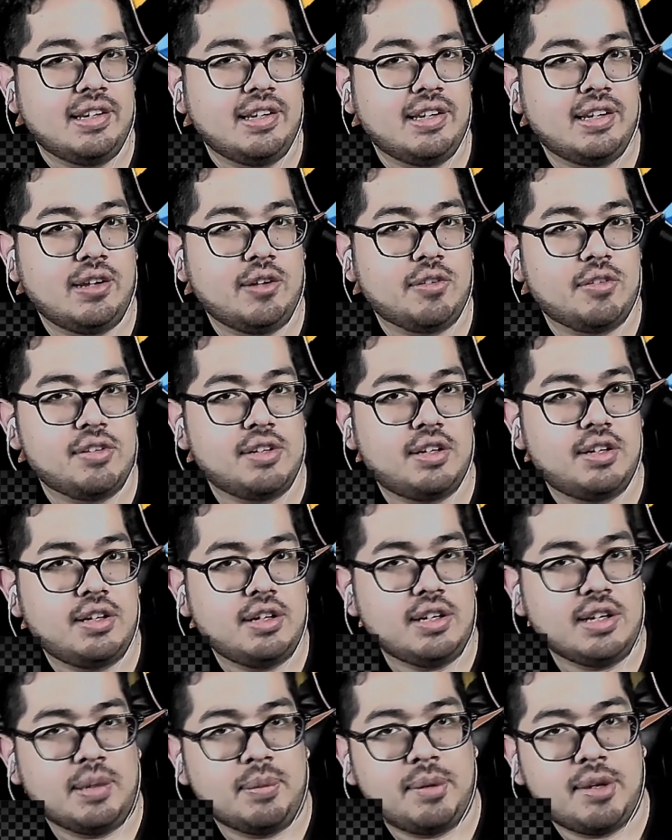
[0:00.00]
And I was like,
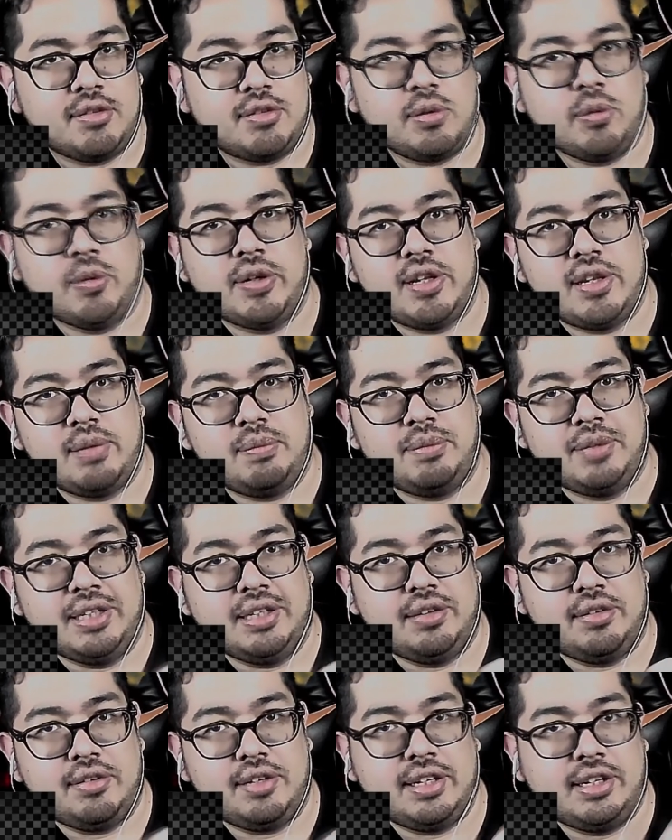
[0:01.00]
I'm guessing one of them
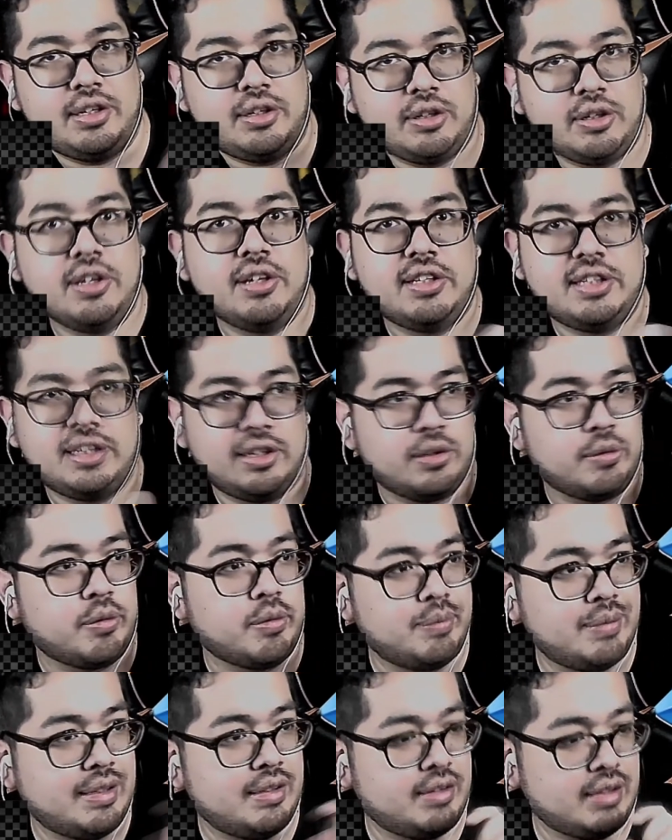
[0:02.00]
means, like, good, the other
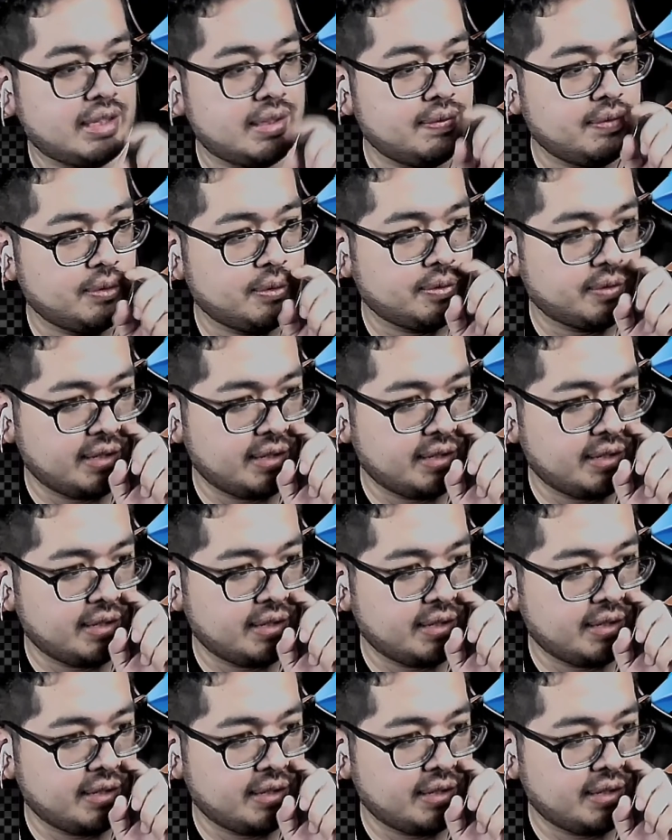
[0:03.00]
one means evil,